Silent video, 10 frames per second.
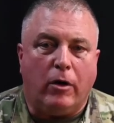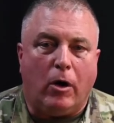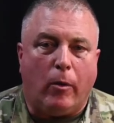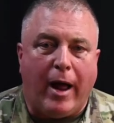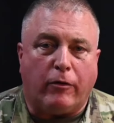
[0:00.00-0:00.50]

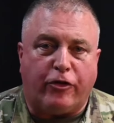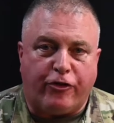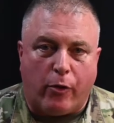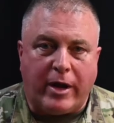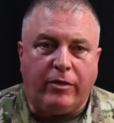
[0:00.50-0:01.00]
around
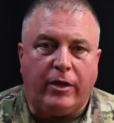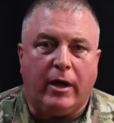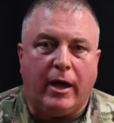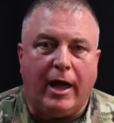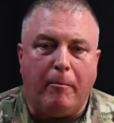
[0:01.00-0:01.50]
strength
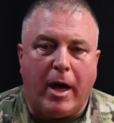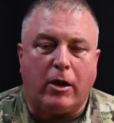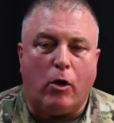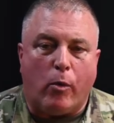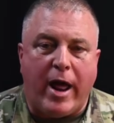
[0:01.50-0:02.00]
and
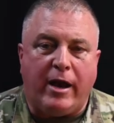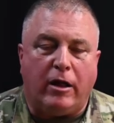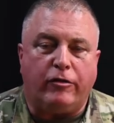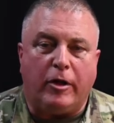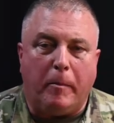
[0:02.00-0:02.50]
medical
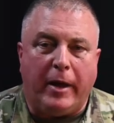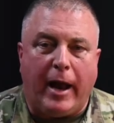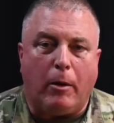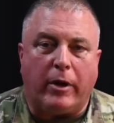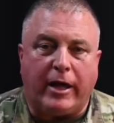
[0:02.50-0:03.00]
readiness and being
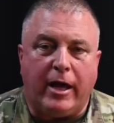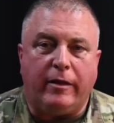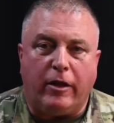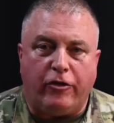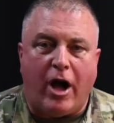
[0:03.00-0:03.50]
able to
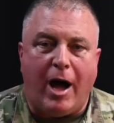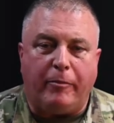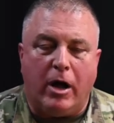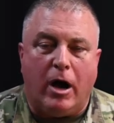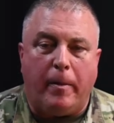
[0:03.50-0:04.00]
get the
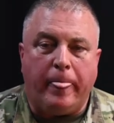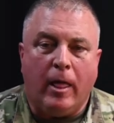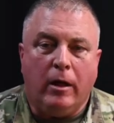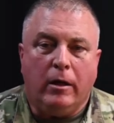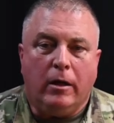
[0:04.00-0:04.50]
job done,
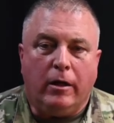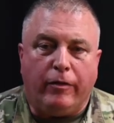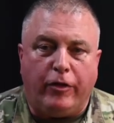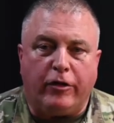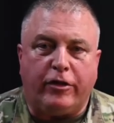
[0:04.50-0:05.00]

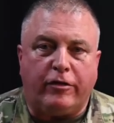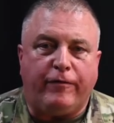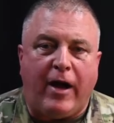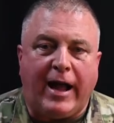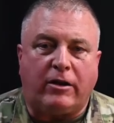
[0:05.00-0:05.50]
this is a
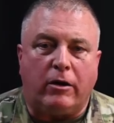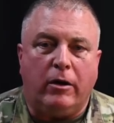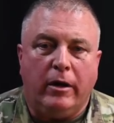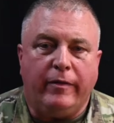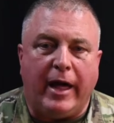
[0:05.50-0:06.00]

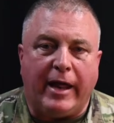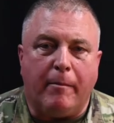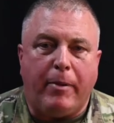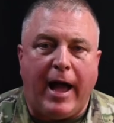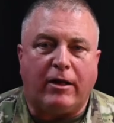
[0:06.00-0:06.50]
factor that
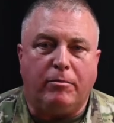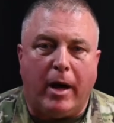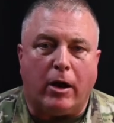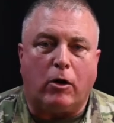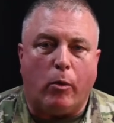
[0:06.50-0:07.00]
impacts
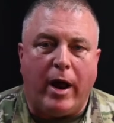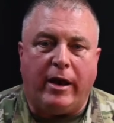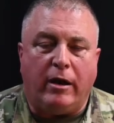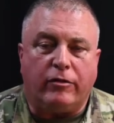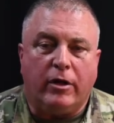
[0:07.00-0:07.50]
medical
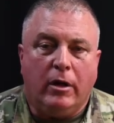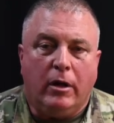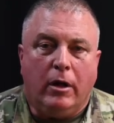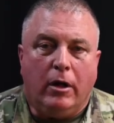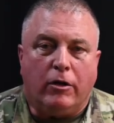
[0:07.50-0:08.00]
readiness.
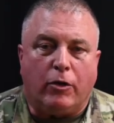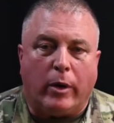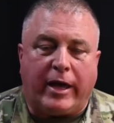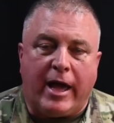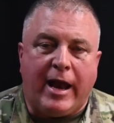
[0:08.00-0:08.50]
So
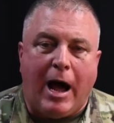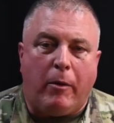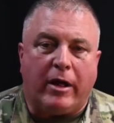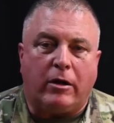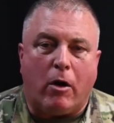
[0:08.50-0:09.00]
again, I
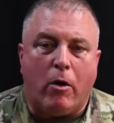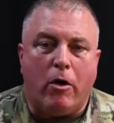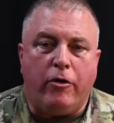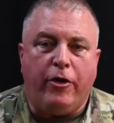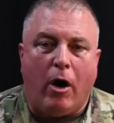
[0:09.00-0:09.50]
would
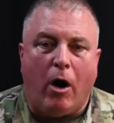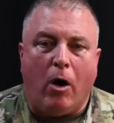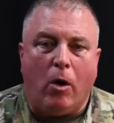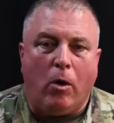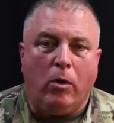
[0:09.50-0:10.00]
encourage
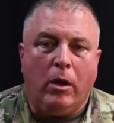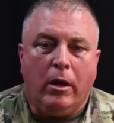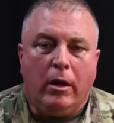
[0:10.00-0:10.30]
all